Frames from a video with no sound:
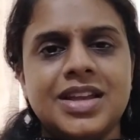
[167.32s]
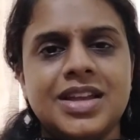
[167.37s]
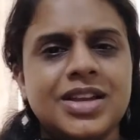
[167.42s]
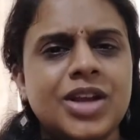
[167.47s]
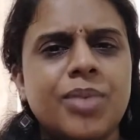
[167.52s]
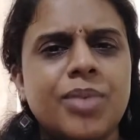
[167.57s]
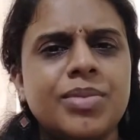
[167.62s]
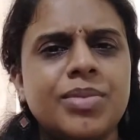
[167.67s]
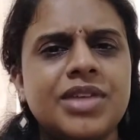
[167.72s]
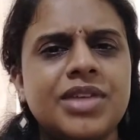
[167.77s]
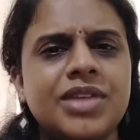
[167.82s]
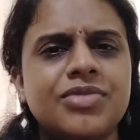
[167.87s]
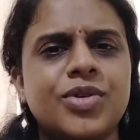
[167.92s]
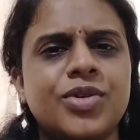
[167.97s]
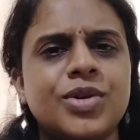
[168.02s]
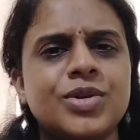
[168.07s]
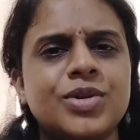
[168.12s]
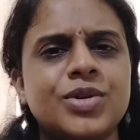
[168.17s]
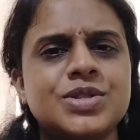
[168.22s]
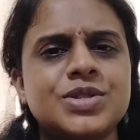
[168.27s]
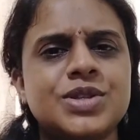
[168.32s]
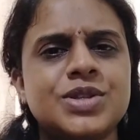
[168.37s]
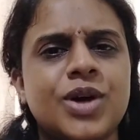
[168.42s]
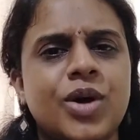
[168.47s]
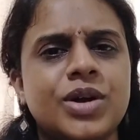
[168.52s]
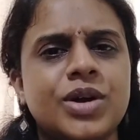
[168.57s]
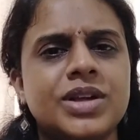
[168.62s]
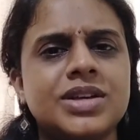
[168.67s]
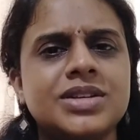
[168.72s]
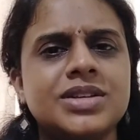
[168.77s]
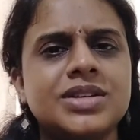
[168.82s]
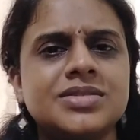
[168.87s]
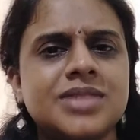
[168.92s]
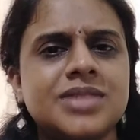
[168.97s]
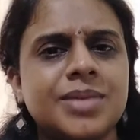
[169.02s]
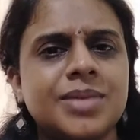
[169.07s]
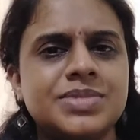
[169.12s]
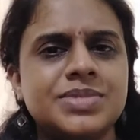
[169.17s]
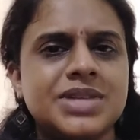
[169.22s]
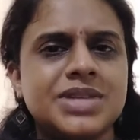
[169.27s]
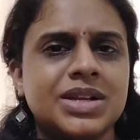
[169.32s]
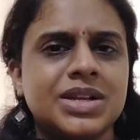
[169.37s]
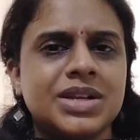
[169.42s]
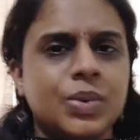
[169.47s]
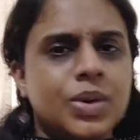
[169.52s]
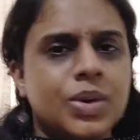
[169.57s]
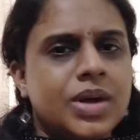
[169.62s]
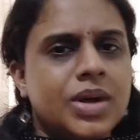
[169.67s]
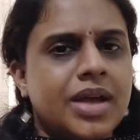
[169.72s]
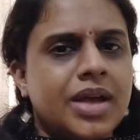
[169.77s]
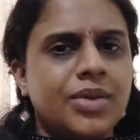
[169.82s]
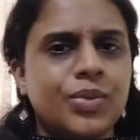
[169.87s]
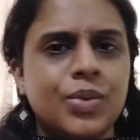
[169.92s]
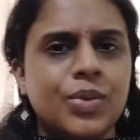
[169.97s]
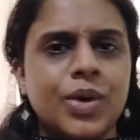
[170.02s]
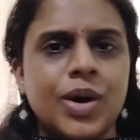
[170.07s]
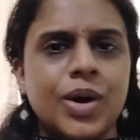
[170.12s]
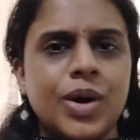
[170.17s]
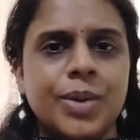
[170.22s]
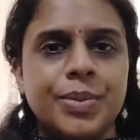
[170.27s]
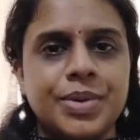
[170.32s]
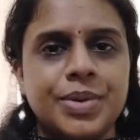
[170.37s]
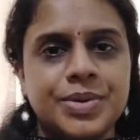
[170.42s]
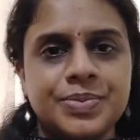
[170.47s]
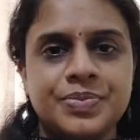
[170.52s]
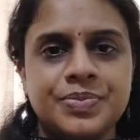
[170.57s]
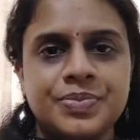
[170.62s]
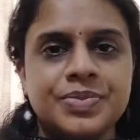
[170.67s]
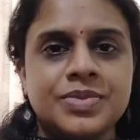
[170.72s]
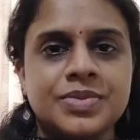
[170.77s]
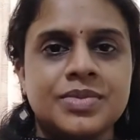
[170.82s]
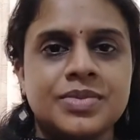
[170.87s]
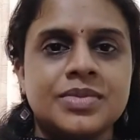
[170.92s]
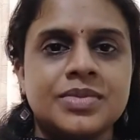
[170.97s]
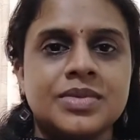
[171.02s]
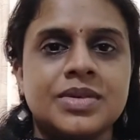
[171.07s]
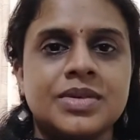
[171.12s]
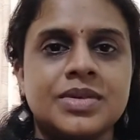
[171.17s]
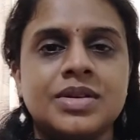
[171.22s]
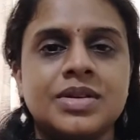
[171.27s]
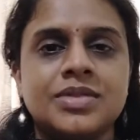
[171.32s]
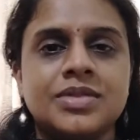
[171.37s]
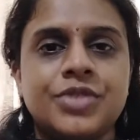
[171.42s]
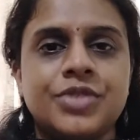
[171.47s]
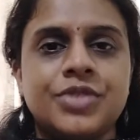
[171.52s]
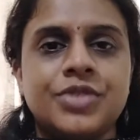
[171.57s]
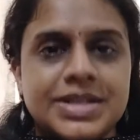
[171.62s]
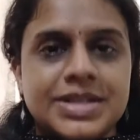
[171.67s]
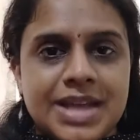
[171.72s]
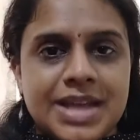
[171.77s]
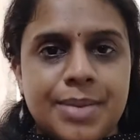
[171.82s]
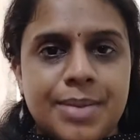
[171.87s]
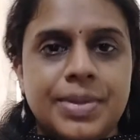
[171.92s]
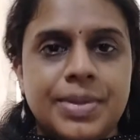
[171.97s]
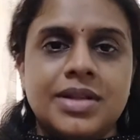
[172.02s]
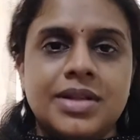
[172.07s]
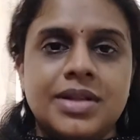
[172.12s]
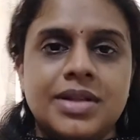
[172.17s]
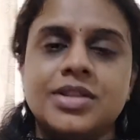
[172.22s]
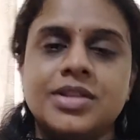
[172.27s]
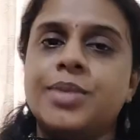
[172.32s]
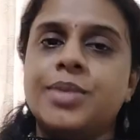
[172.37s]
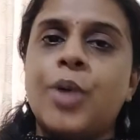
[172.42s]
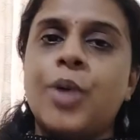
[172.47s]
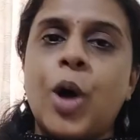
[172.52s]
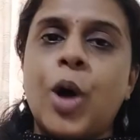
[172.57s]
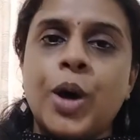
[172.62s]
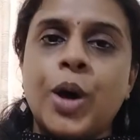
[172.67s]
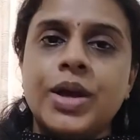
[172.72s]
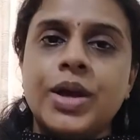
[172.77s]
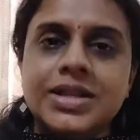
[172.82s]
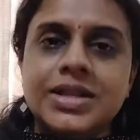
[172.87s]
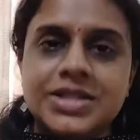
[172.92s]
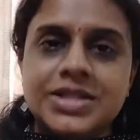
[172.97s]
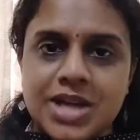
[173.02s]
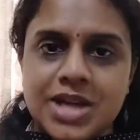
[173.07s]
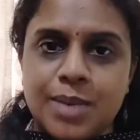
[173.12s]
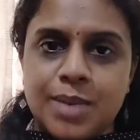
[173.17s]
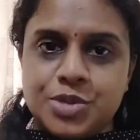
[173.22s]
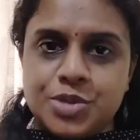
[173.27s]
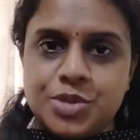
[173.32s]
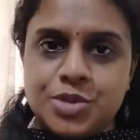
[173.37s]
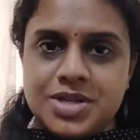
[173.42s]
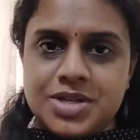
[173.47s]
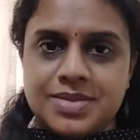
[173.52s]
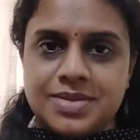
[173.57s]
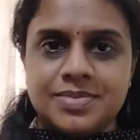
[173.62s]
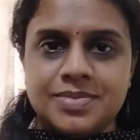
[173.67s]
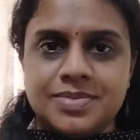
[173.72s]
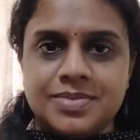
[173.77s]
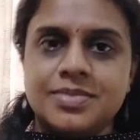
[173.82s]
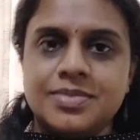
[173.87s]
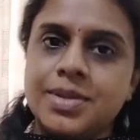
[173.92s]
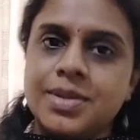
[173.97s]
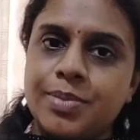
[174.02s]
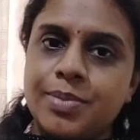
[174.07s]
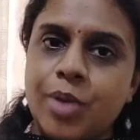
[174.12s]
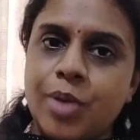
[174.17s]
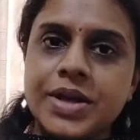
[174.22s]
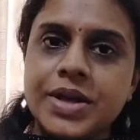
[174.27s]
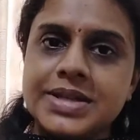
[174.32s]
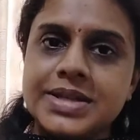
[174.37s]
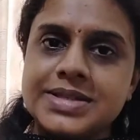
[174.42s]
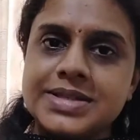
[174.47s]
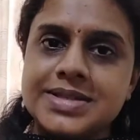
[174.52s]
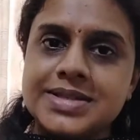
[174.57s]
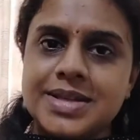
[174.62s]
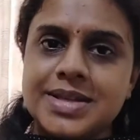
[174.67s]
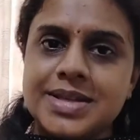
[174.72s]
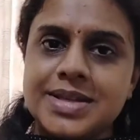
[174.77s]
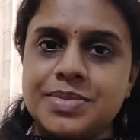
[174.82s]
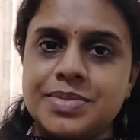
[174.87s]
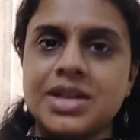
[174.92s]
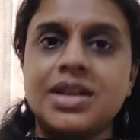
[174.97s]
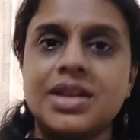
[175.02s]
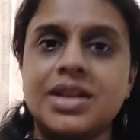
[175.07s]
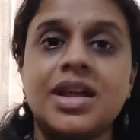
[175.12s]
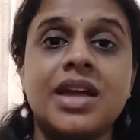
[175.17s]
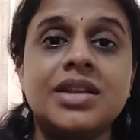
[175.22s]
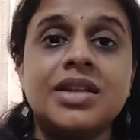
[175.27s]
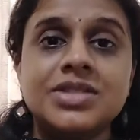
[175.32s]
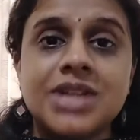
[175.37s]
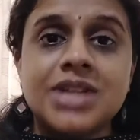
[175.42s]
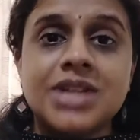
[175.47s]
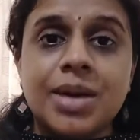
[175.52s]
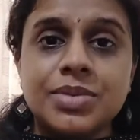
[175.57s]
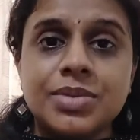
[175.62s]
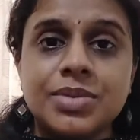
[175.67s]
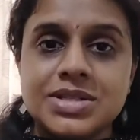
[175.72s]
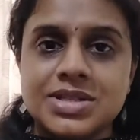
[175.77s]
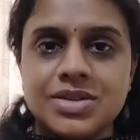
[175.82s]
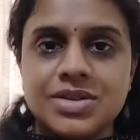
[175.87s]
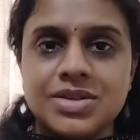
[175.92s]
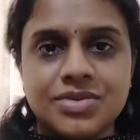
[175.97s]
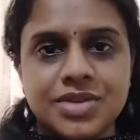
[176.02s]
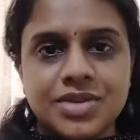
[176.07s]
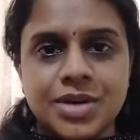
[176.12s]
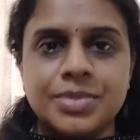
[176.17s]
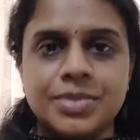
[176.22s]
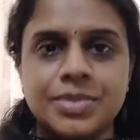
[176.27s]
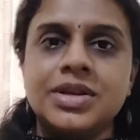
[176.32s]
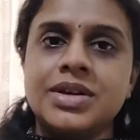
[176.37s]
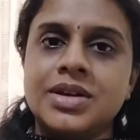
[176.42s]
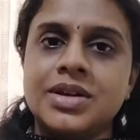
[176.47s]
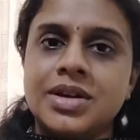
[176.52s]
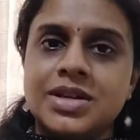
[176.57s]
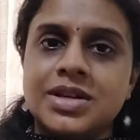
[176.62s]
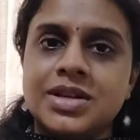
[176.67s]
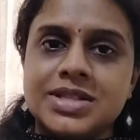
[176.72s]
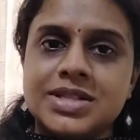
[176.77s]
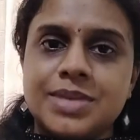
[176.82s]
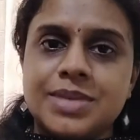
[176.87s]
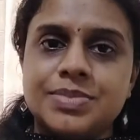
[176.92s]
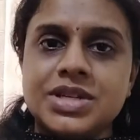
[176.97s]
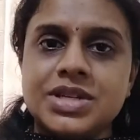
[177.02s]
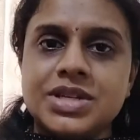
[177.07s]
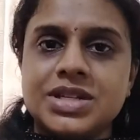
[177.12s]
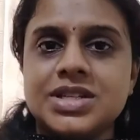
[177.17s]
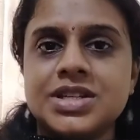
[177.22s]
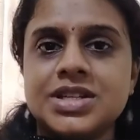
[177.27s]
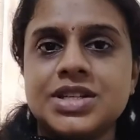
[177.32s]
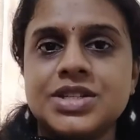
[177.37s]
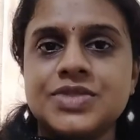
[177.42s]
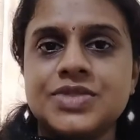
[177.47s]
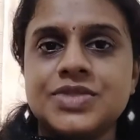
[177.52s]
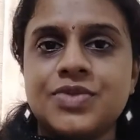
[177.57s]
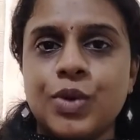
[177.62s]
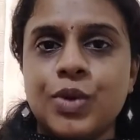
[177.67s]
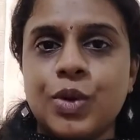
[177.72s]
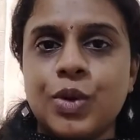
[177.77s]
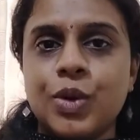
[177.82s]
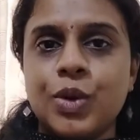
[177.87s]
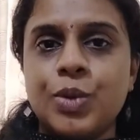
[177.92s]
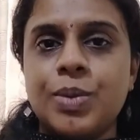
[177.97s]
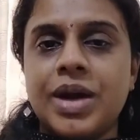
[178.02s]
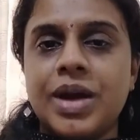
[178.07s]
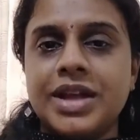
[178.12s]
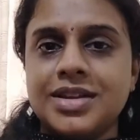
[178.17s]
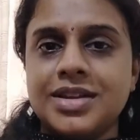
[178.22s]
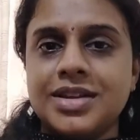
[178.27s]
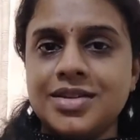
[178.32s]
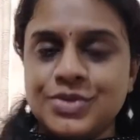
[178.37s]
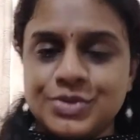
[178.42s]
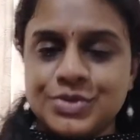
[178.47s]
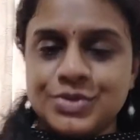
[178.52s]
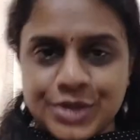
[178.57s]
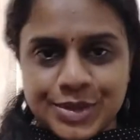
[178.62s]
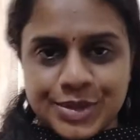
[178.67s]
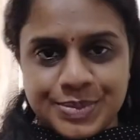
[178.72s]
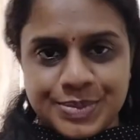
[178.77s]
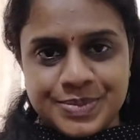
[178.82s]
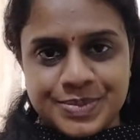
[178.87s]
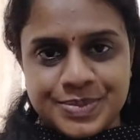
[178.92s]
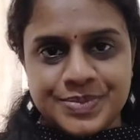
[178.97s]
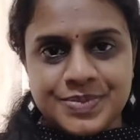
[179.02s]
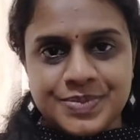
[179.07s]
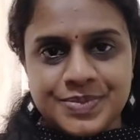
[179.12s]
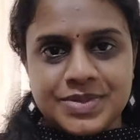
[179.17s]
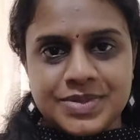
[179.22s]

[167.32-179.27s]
It normally follows the order subject and verb. For example, the boy jumped. The boy is the subject and jumped is the verb. Subject is followed by the verb.